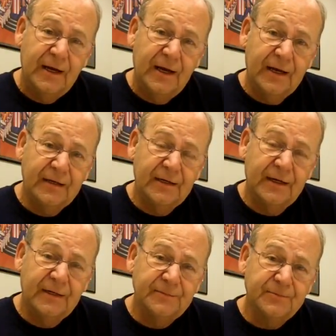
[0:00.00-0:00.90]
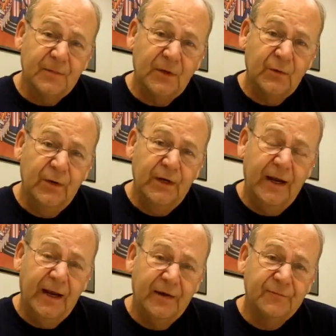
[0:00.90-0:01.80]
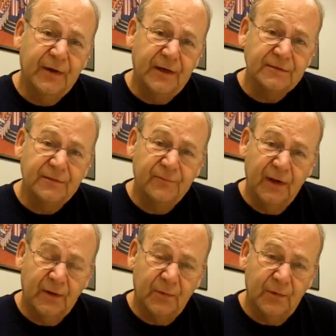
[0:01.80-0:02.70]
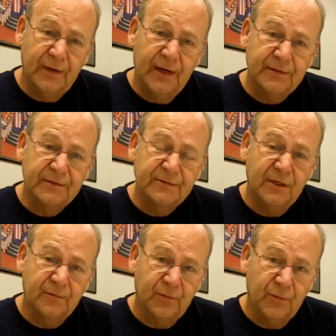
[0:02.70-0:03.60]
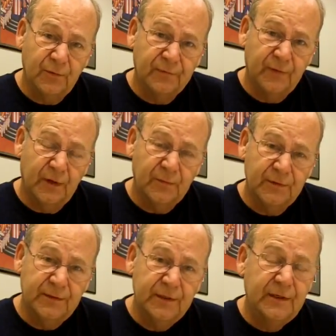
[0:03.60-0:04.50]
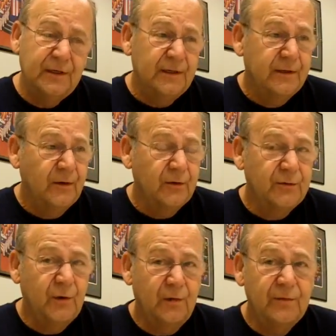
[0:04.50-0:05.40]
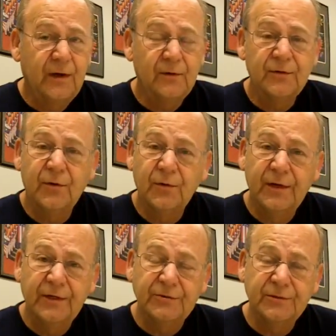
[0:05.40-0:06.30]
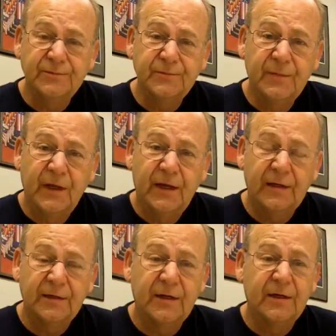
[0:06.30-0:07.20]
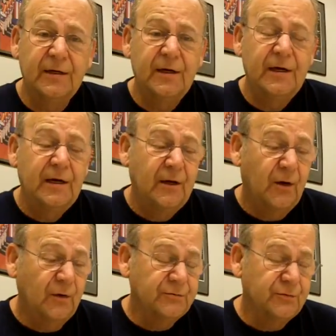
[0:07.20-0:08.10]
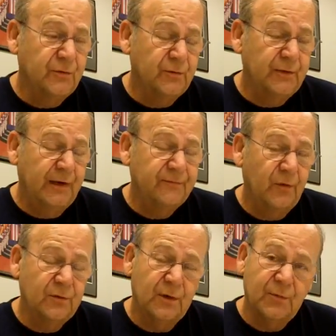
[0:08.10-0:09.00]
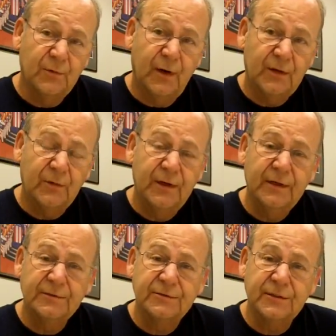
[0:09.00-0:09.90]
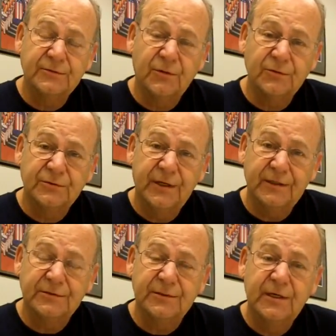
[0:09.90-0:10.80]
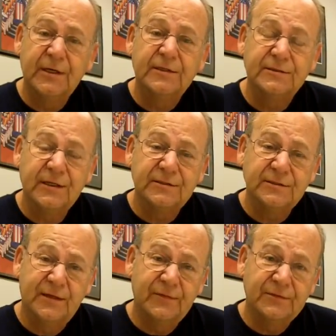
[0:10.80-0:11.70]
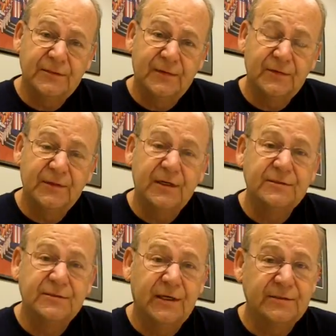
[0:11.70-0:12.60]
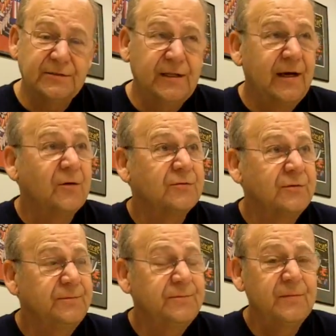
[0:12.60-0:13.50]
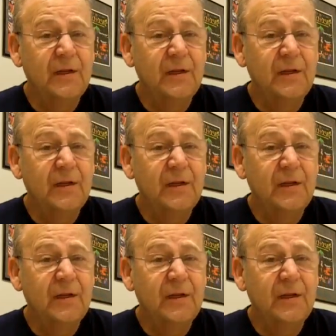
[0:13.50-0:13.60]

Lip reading: And we have tickets available at the Center for Rural Development. They are a $12 donation, and also that phone number, by the way, is 606-677-6000.